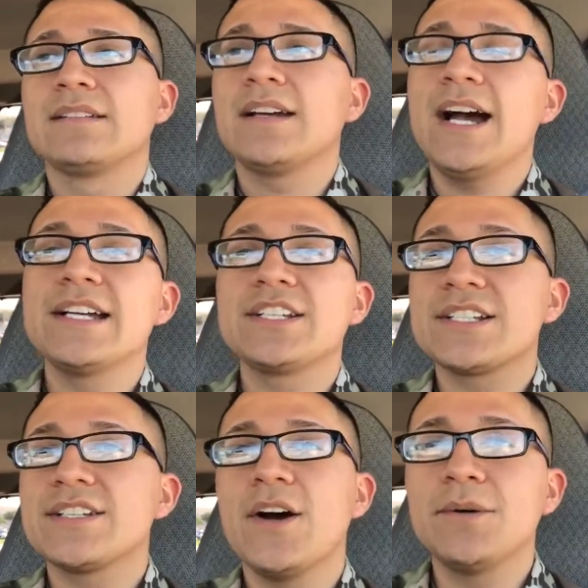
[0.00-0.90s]
guys,
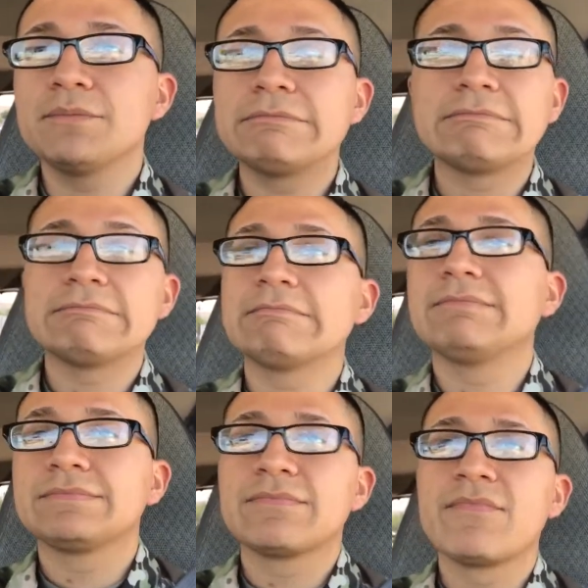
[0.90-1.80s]
just don't
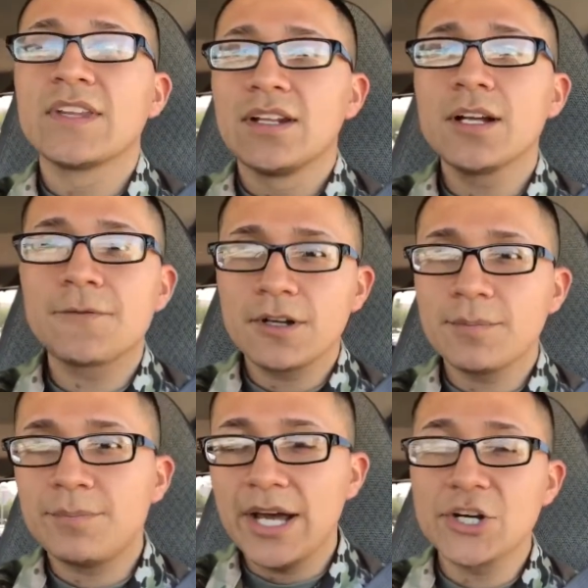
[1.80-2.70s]
look for a
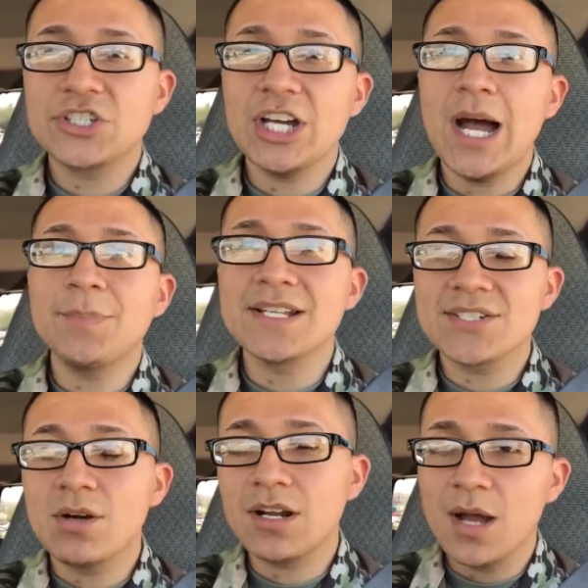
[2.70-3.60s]
better shop than
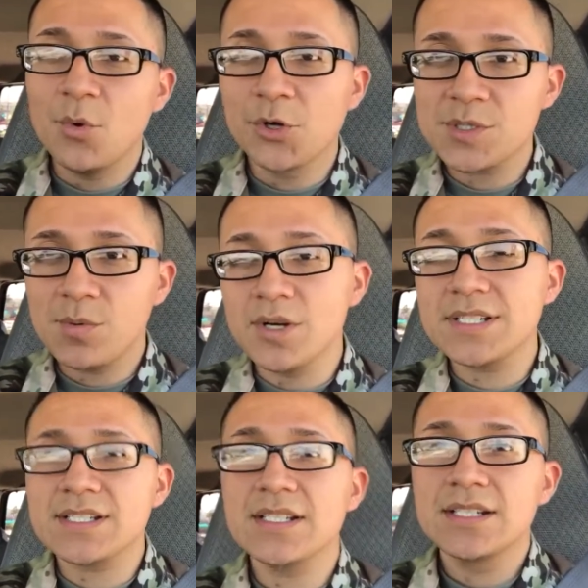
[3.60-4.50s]
SoCal
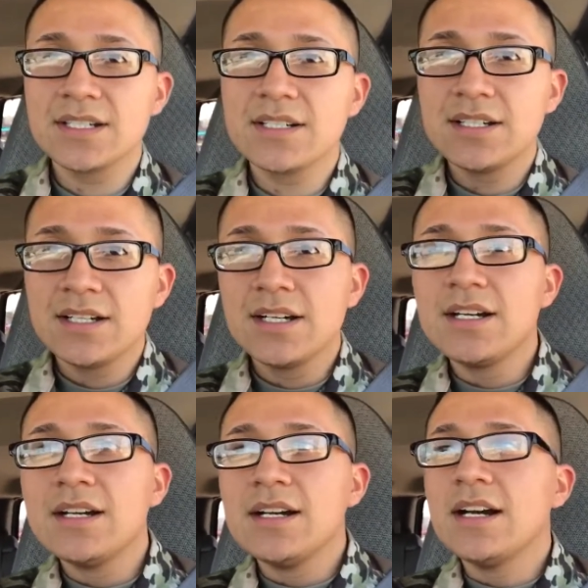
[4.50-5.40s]
Motorsports.
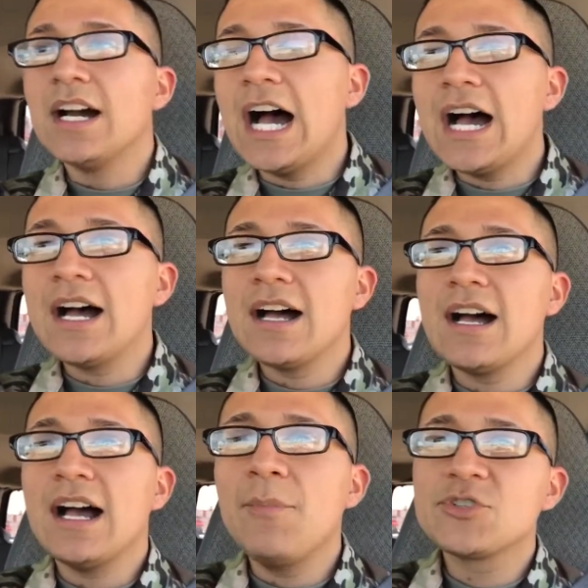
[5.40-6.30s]

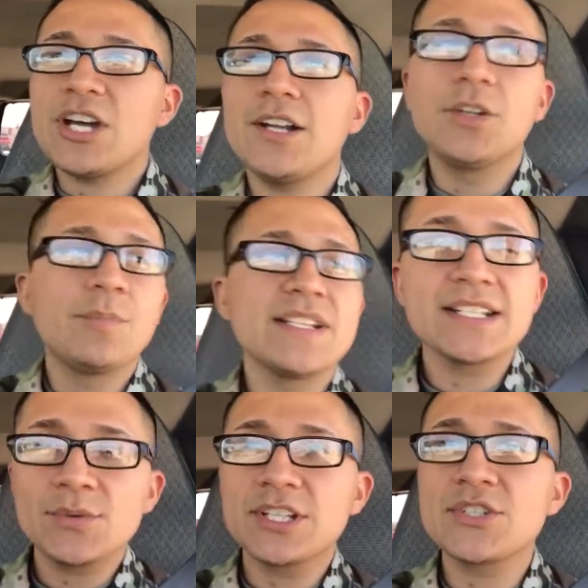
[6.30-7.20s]
I'm gonna try to do
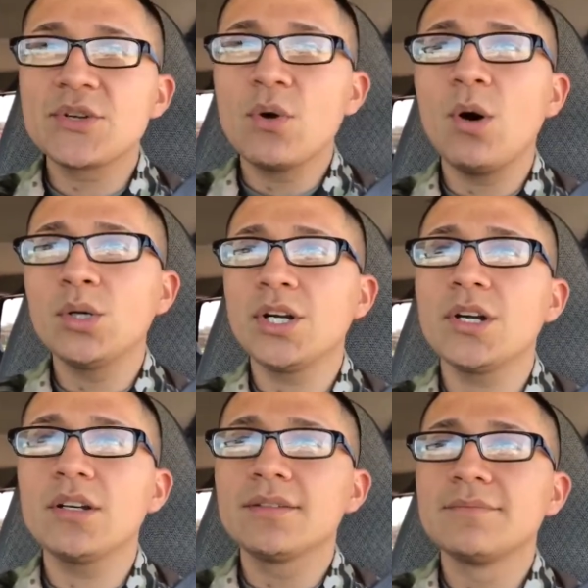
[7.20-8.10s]
business with this new
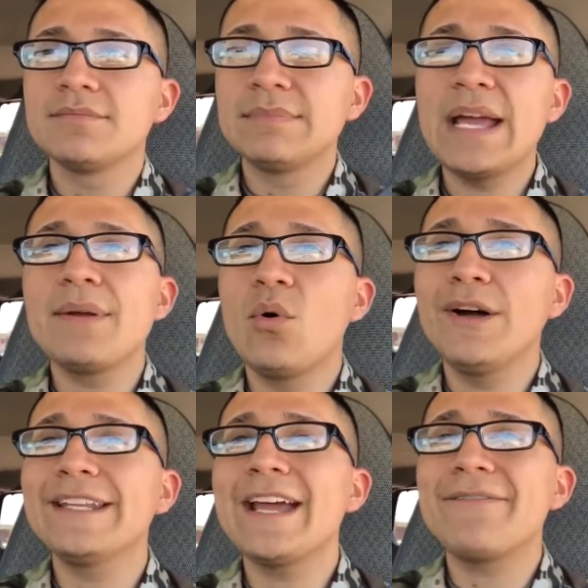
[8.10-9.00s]
owner. Maybe
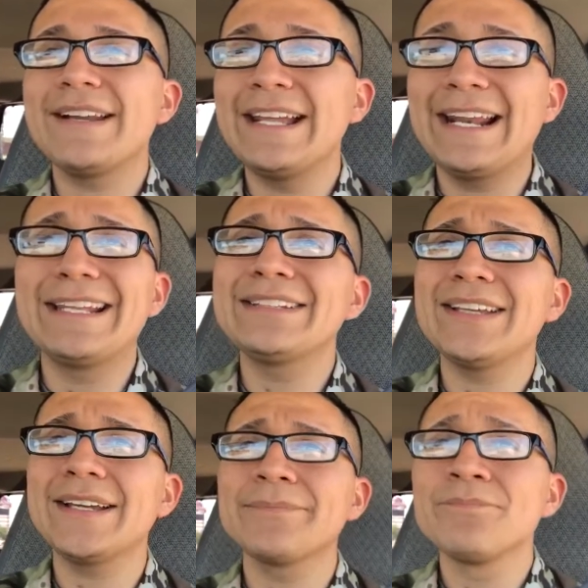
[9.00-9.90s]
one day if I need
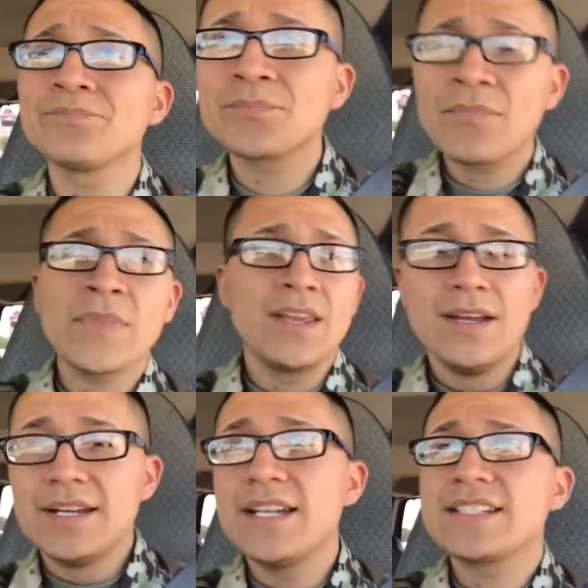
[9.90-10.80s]
anything.
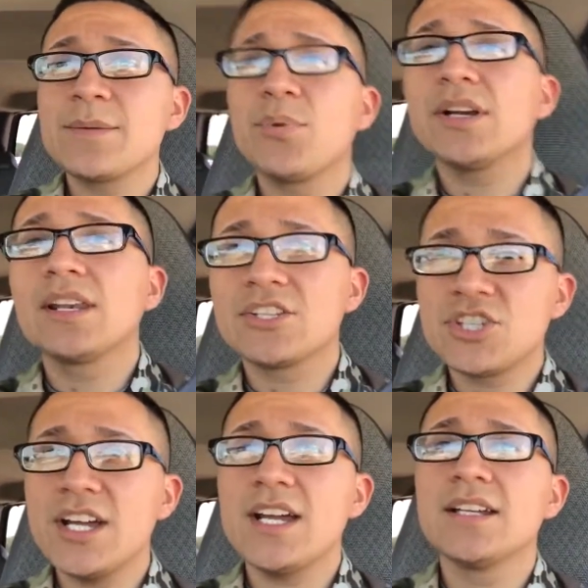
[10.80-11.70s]
He seemed pretty
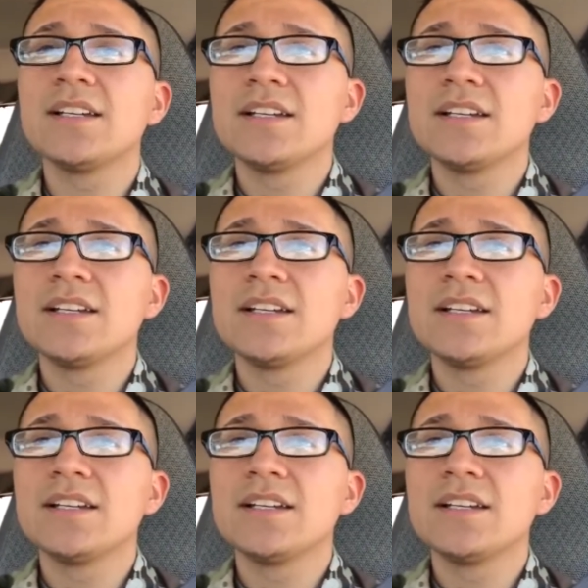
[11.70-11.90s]
legit.